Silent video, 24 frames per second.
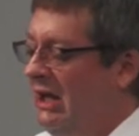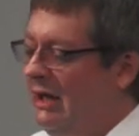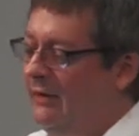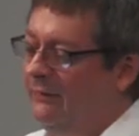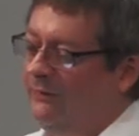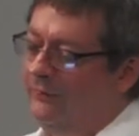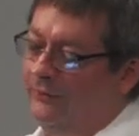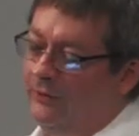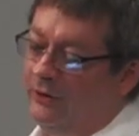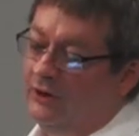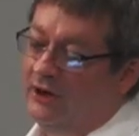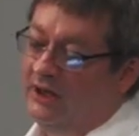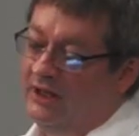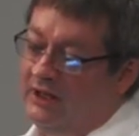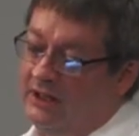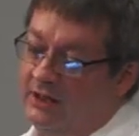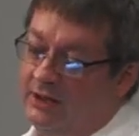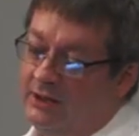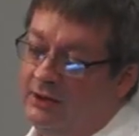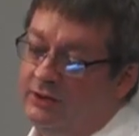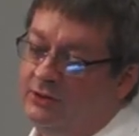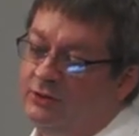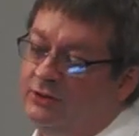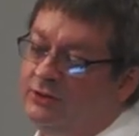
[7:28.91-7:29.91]
if there
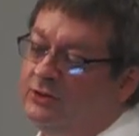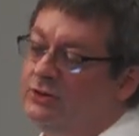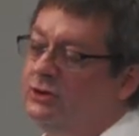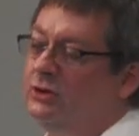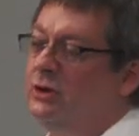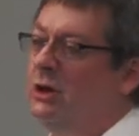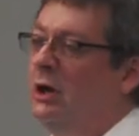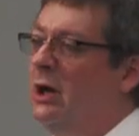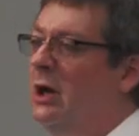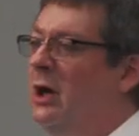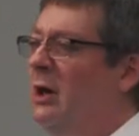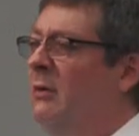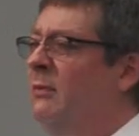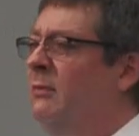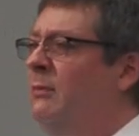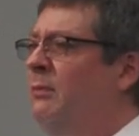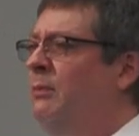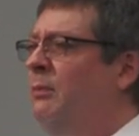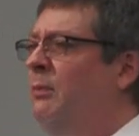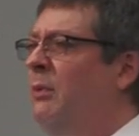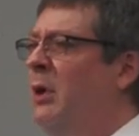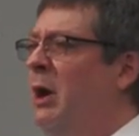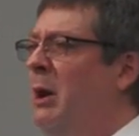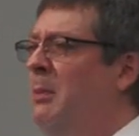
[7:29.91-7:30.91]
is a,
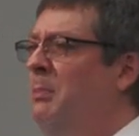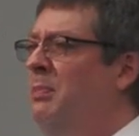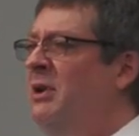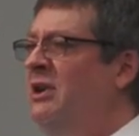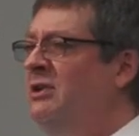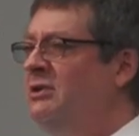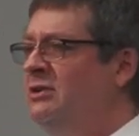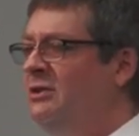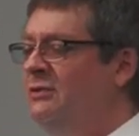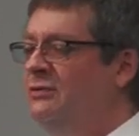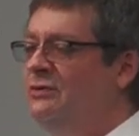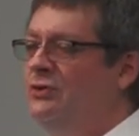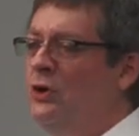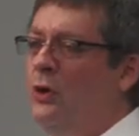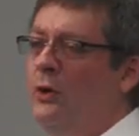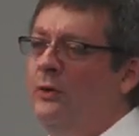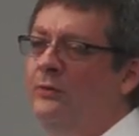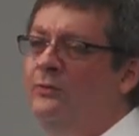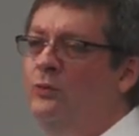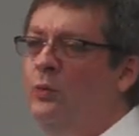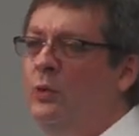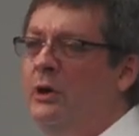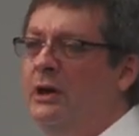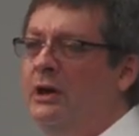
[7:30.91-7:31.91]
a, piece of
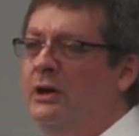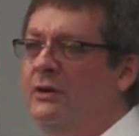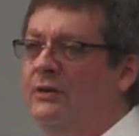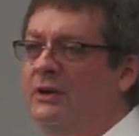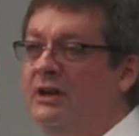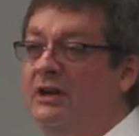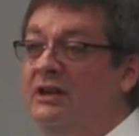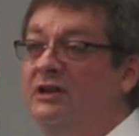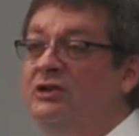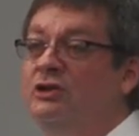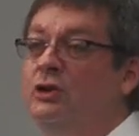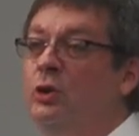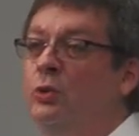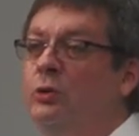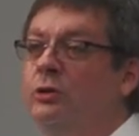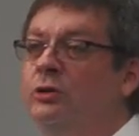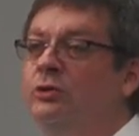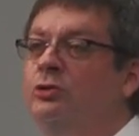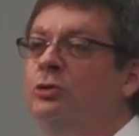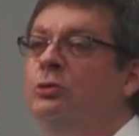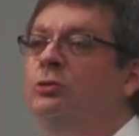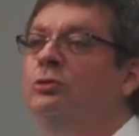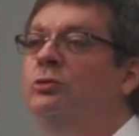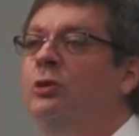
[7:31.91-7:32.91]
software that is
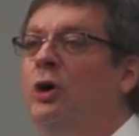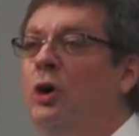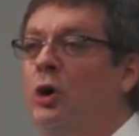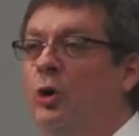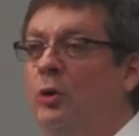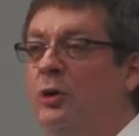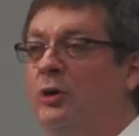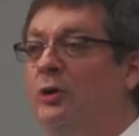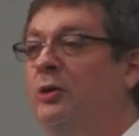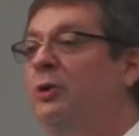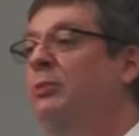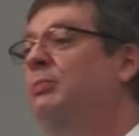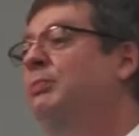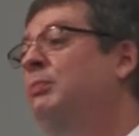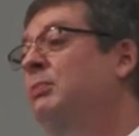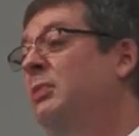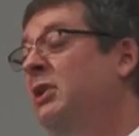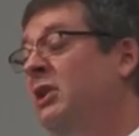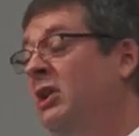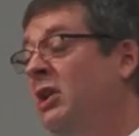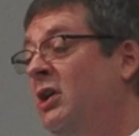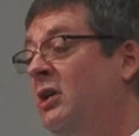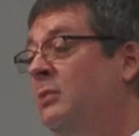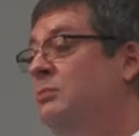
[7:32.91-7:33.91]
going to grow and to
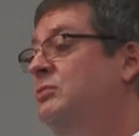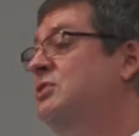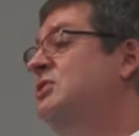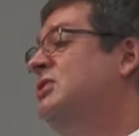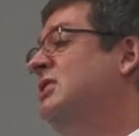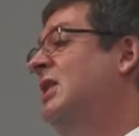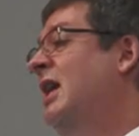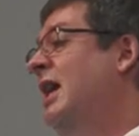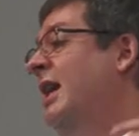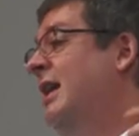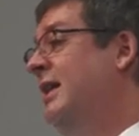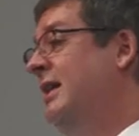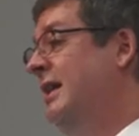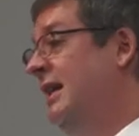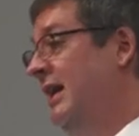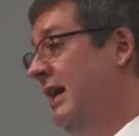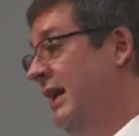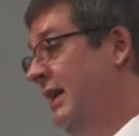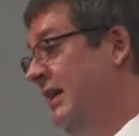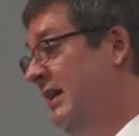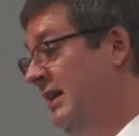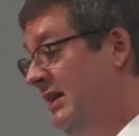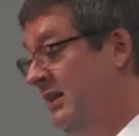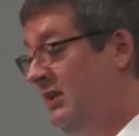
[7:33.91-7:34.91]
become
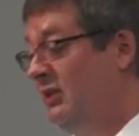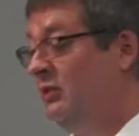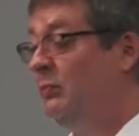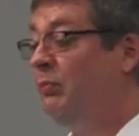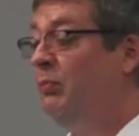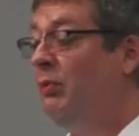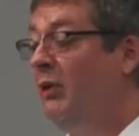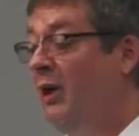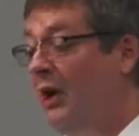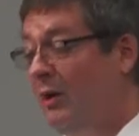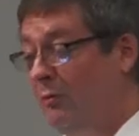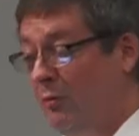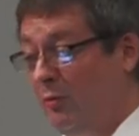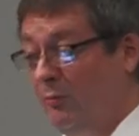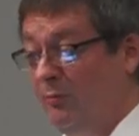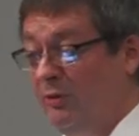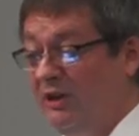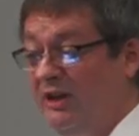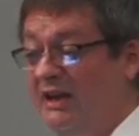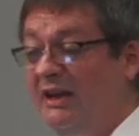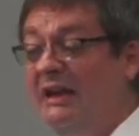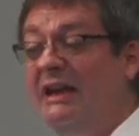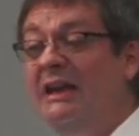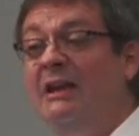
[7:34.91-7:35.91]
Skynet, it is
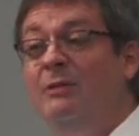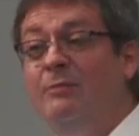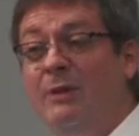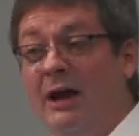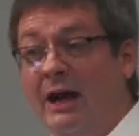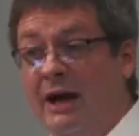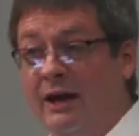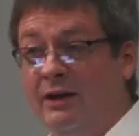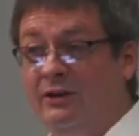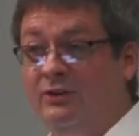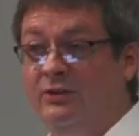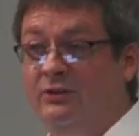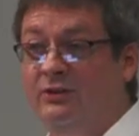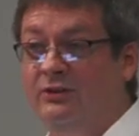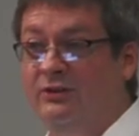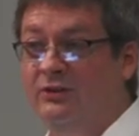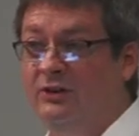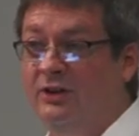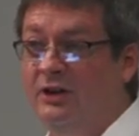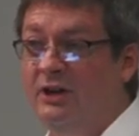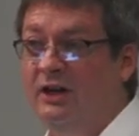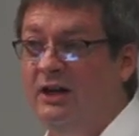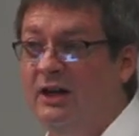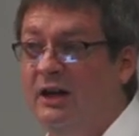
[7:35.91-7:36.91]
probably Emacs.
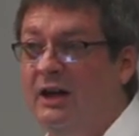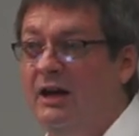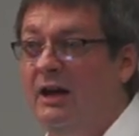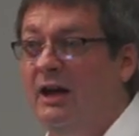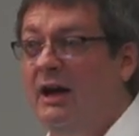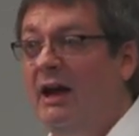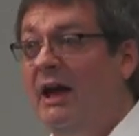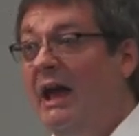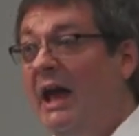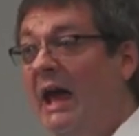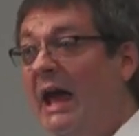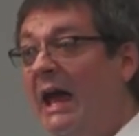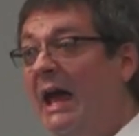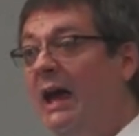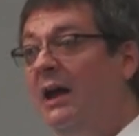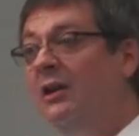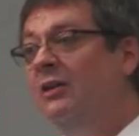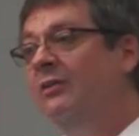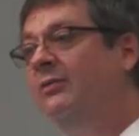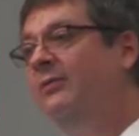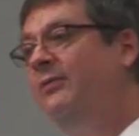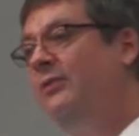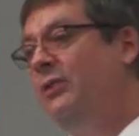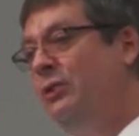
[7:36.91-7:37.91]

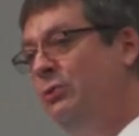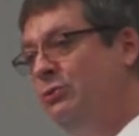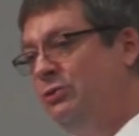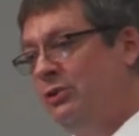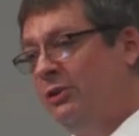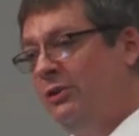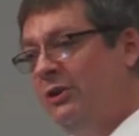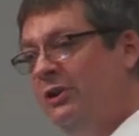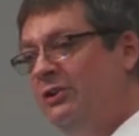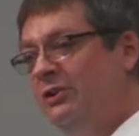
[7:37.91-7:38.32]
And future